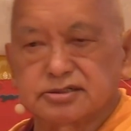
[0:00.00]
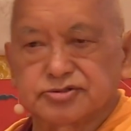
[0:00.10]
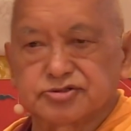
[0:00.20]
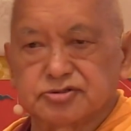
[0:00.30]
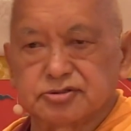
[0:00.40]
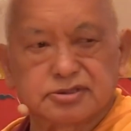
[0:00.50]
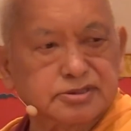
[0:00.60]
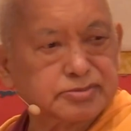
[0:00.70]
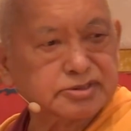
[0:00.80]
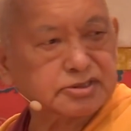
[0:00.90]
So
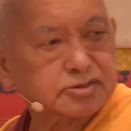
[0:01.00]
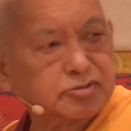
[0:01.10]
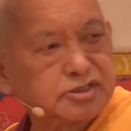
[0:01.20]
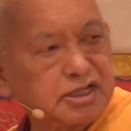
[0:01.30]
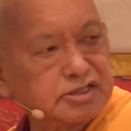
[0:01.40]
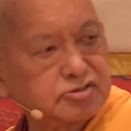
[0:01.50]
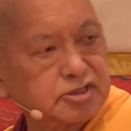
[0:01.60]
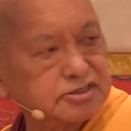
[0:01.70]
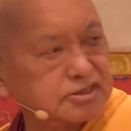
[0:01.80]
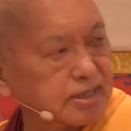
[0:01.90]
Rinpoche, when his
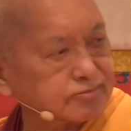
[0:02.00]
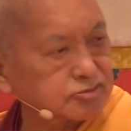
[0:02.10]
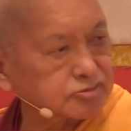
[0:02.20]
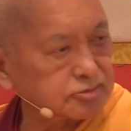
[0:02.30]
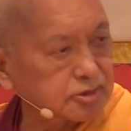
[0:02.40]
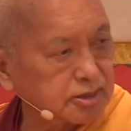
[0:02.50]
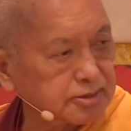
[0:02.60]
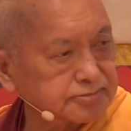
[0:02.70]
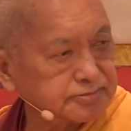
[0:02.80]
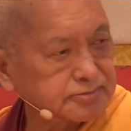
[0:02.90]
sons came to
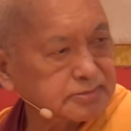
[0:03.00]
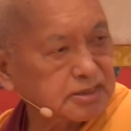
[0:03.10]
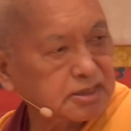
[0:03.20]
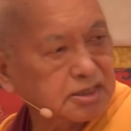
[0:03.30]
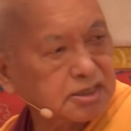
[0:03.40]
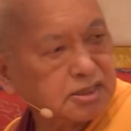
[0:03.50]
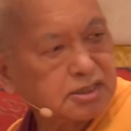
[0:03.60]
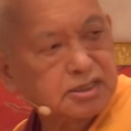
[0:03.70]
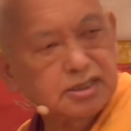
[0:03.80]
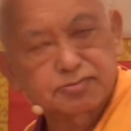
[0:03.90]

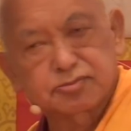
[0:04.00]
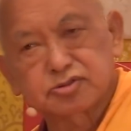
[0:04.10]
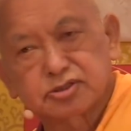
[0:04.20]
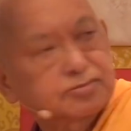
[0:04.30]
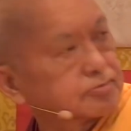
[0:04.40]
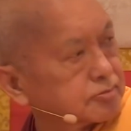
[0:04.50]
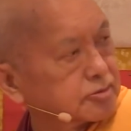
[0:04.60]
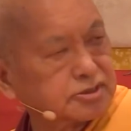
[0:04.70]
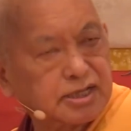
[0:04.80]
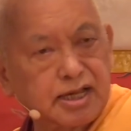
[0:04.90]

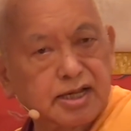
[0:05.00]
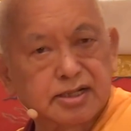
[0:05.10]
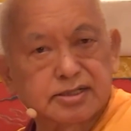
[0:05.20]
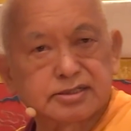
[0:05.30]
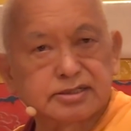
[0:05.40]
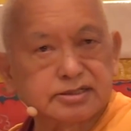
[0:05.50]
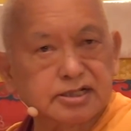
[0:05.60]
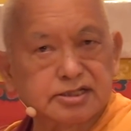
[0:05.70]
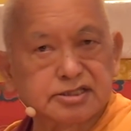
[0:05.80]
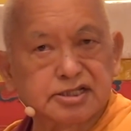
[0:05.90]
Bodh Gaya,
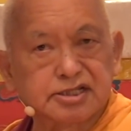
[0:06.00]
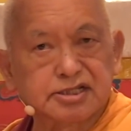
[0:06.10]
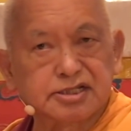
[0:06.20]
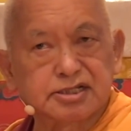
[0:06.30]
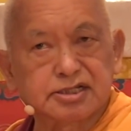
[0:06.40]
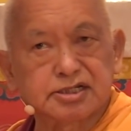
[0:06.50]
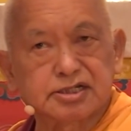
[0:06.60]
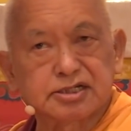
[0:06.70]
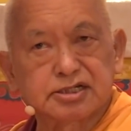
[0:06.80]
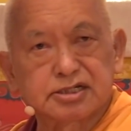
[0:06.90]
the